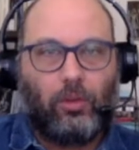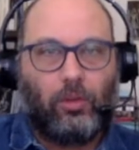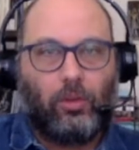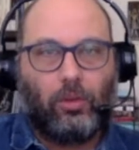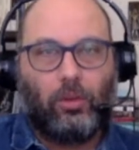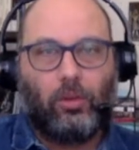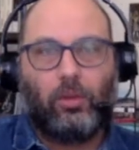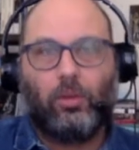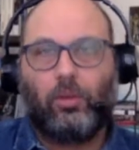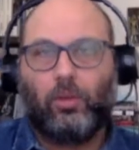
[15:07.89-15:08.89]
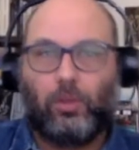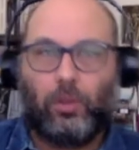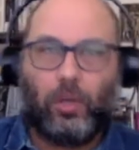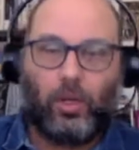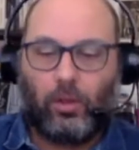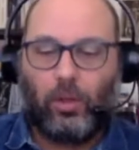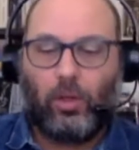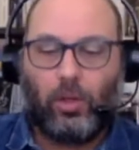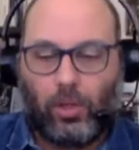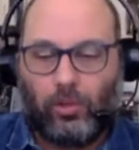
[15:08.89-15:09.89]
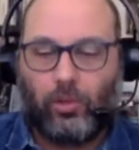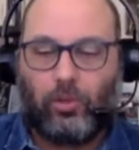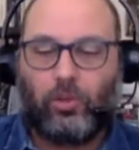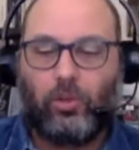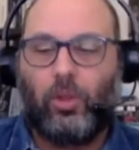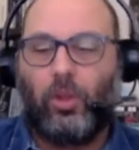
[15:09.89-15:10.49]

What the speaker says: to get at the unconscious